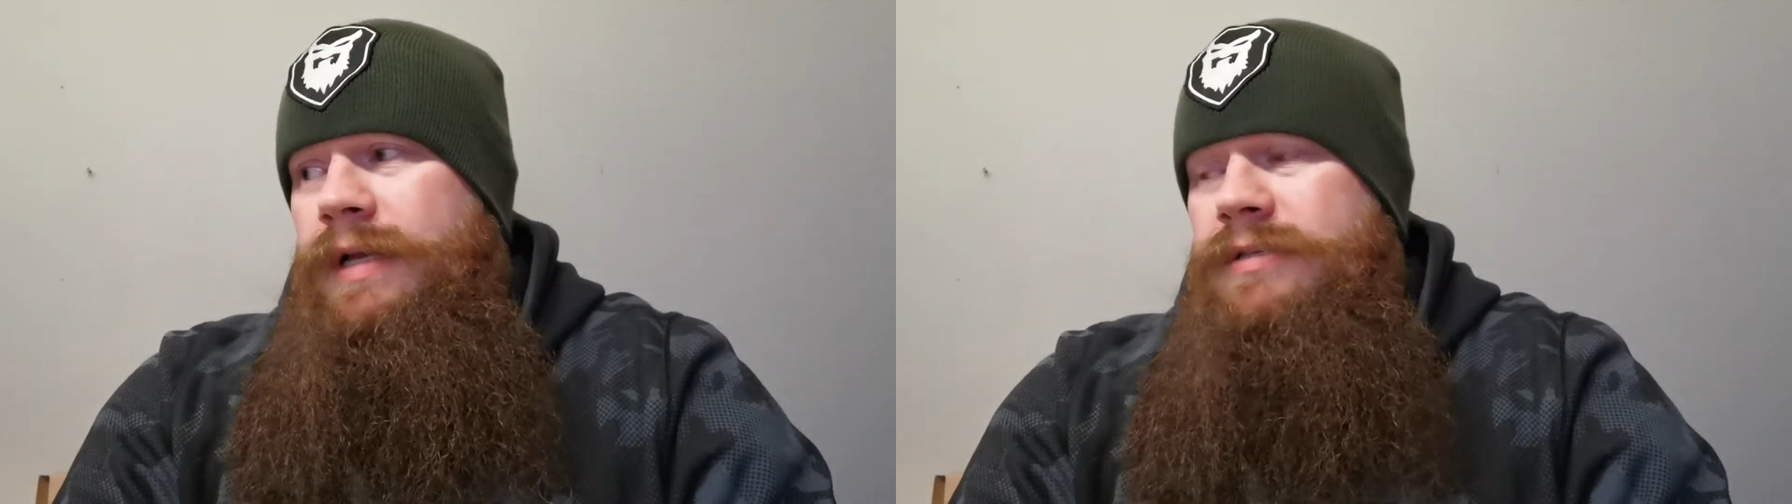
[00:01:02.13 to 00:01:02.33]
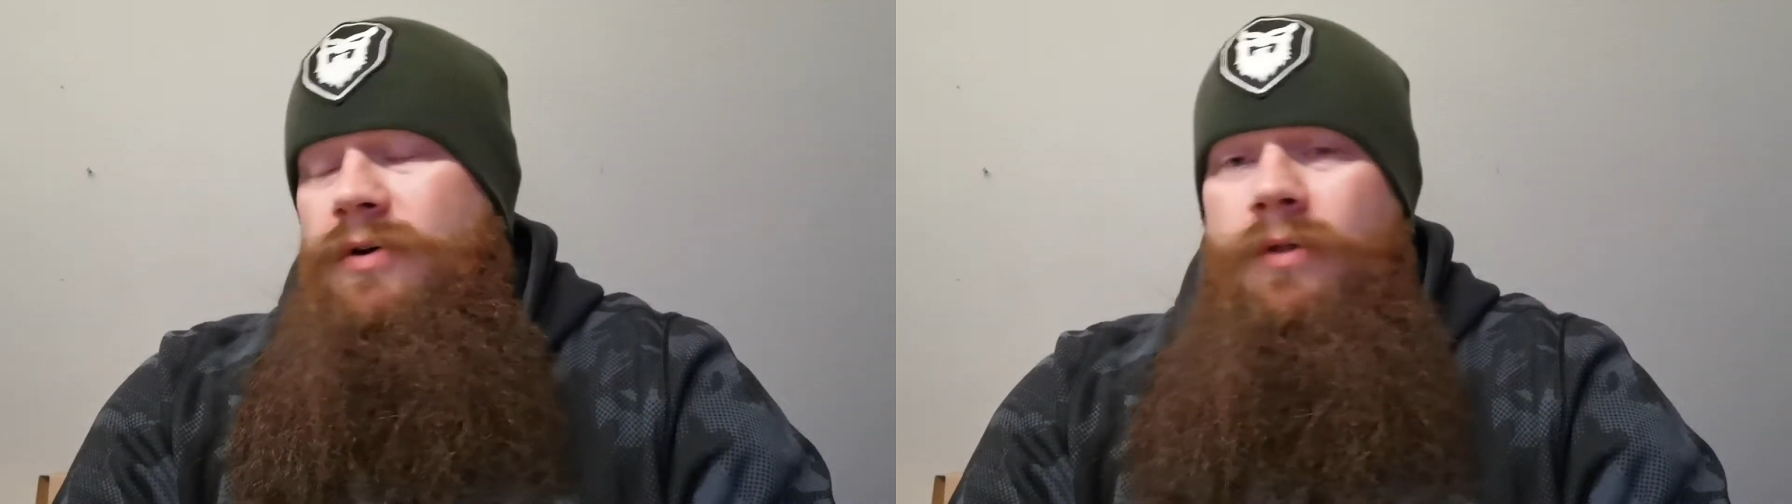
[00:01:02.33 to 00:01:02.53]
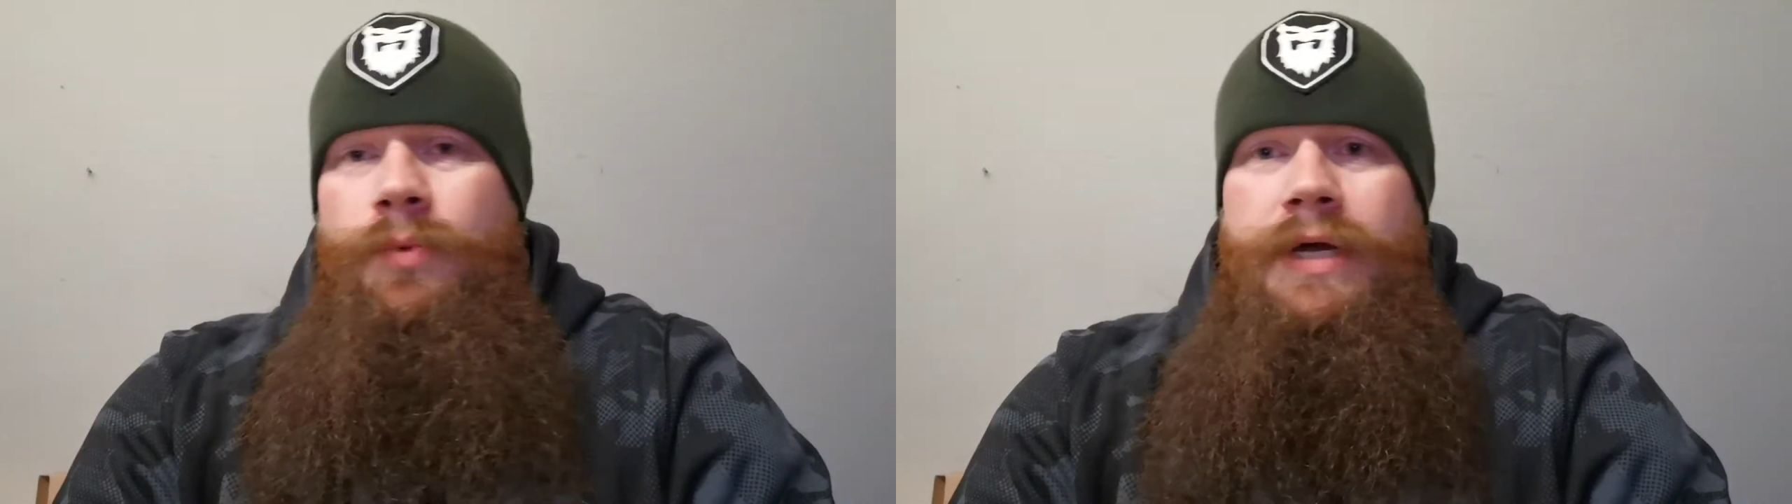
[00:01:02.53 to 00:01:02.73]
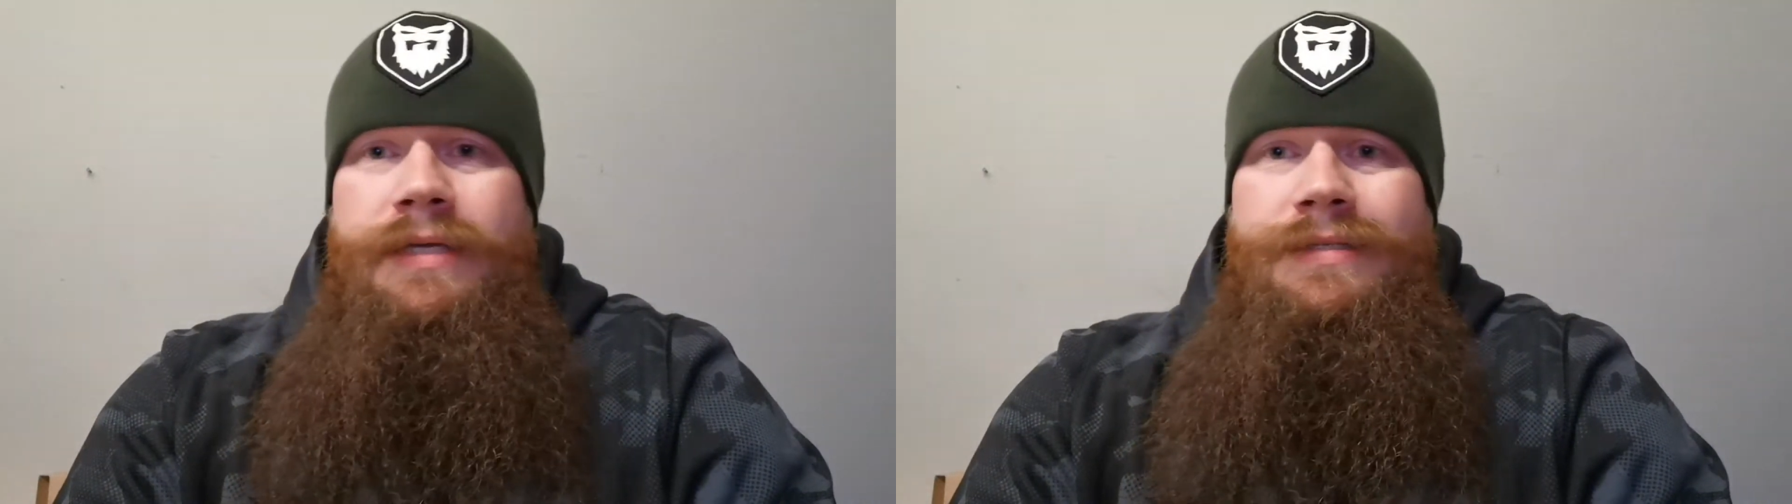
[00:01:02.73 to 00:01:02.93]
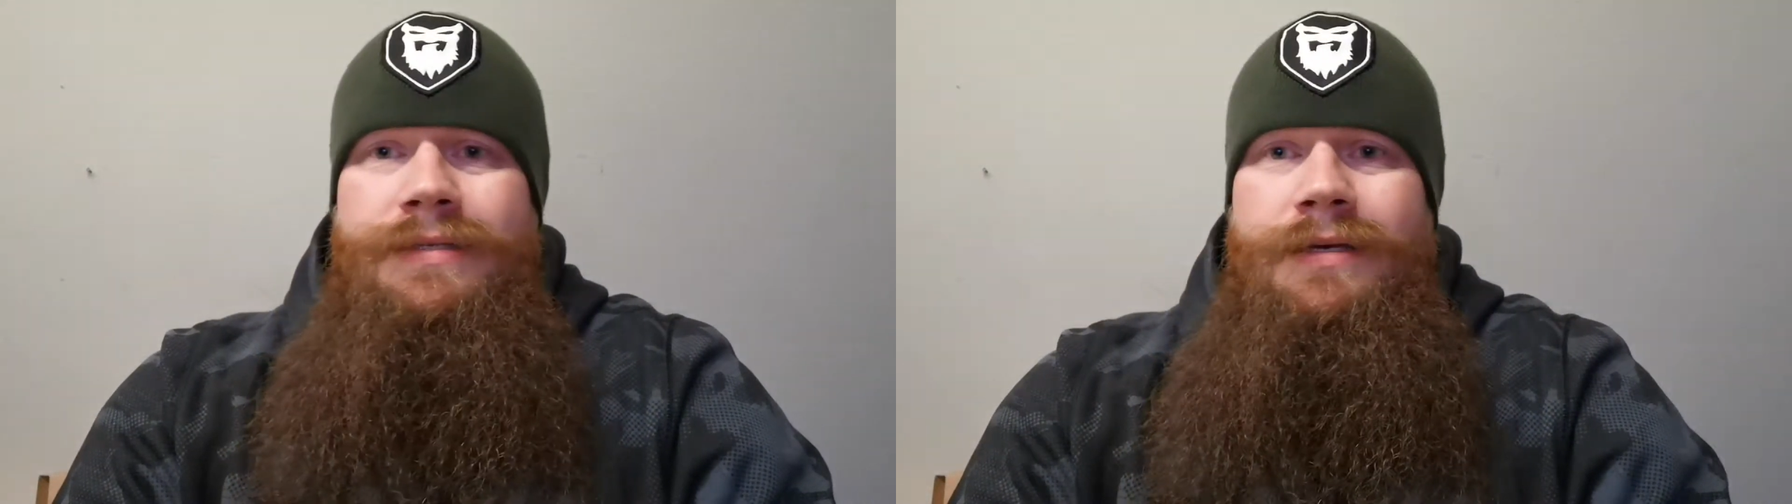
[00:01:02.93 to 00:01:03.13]
as
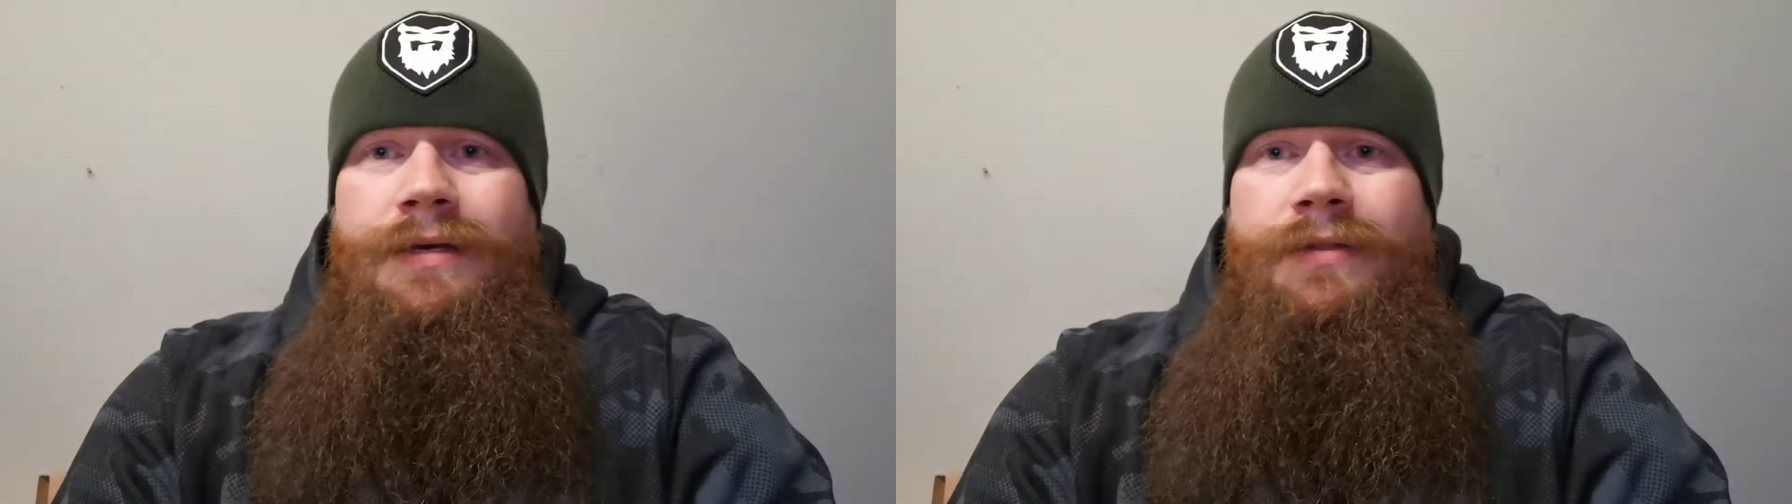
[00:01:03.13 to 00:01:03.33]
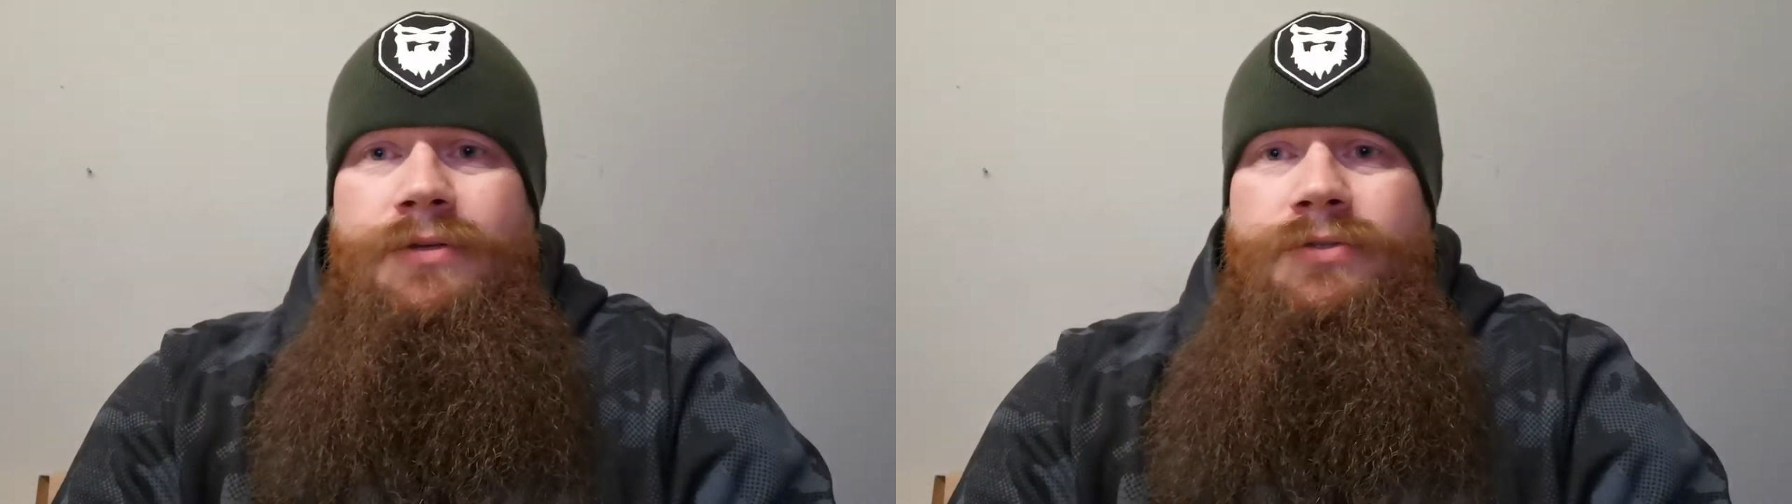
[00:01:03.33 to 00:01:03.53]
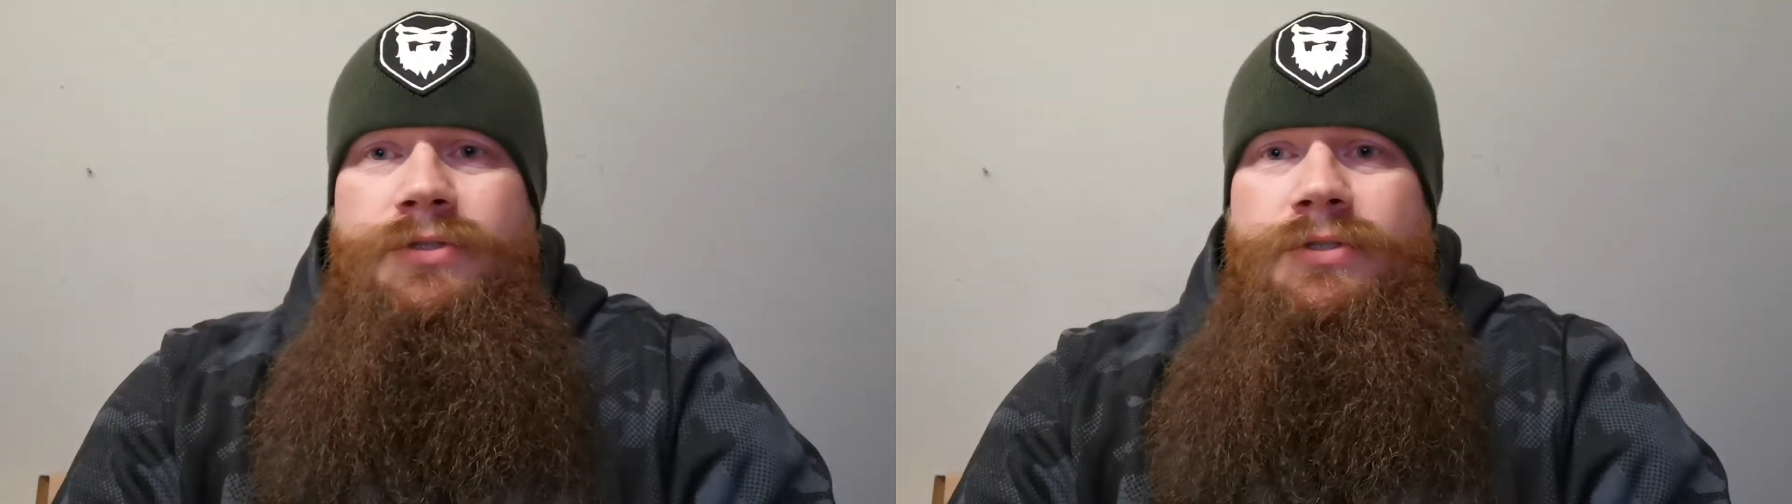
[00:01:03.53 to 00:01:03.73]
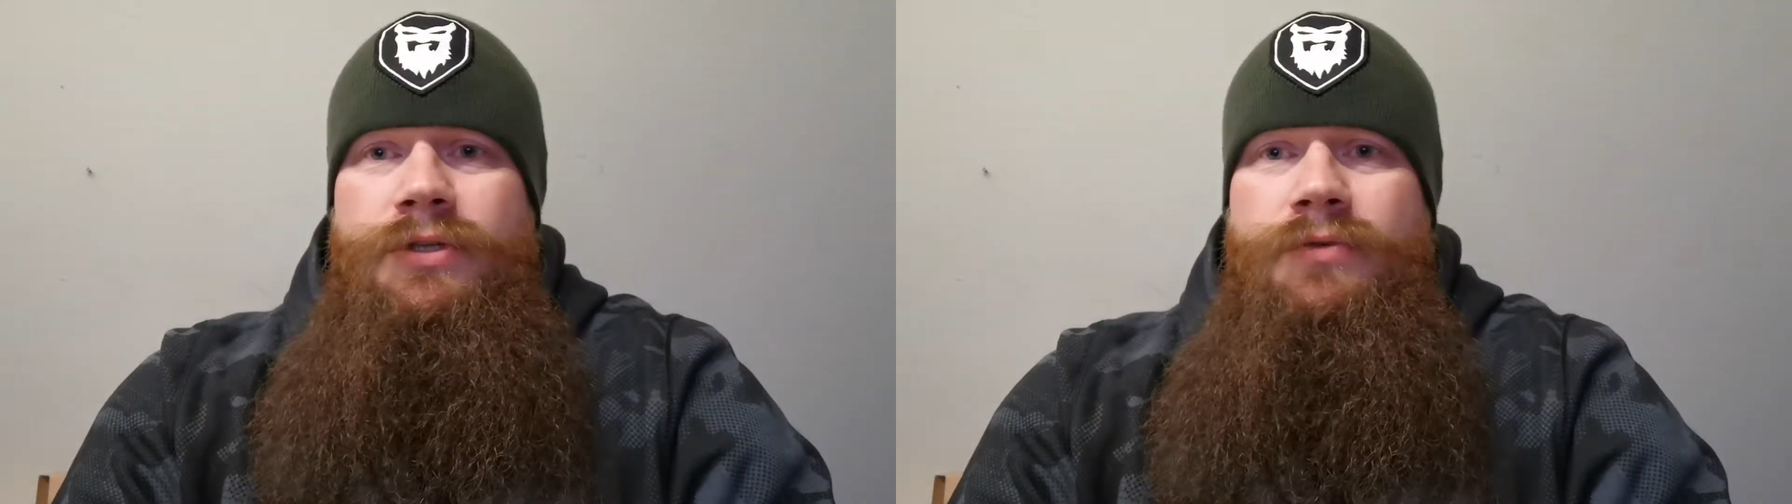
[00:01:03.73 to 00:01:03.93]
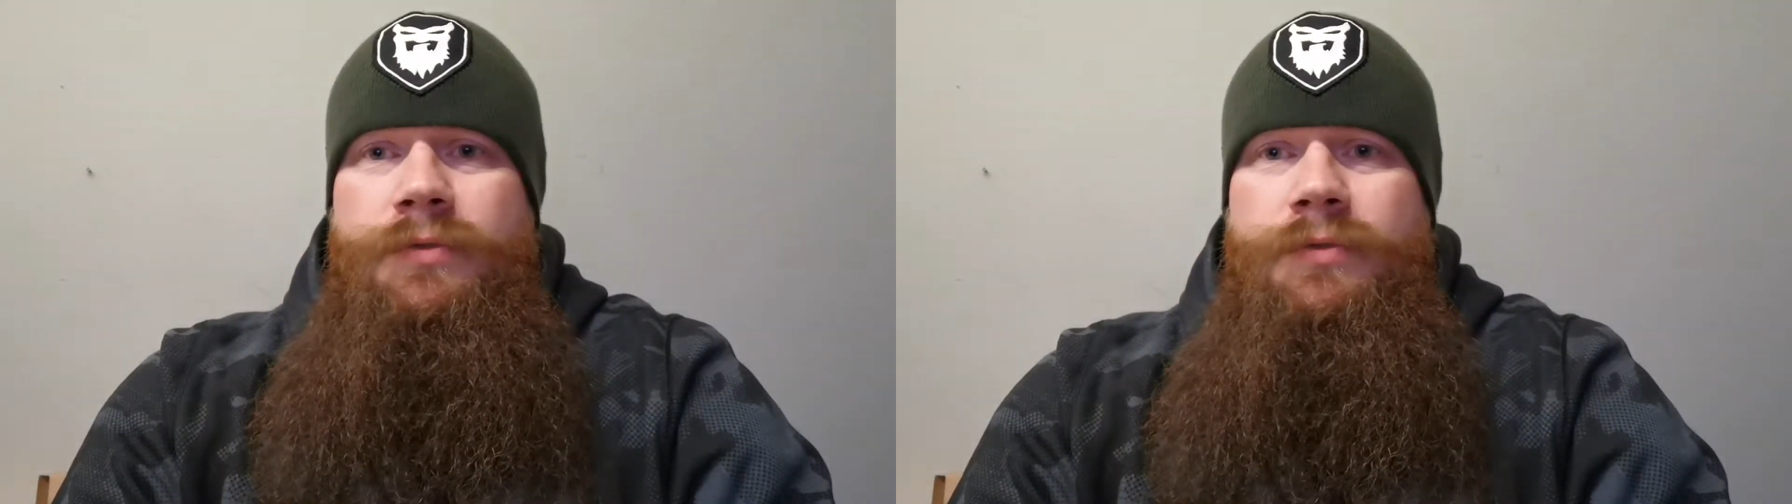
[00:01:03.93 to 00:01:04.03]
always, there's no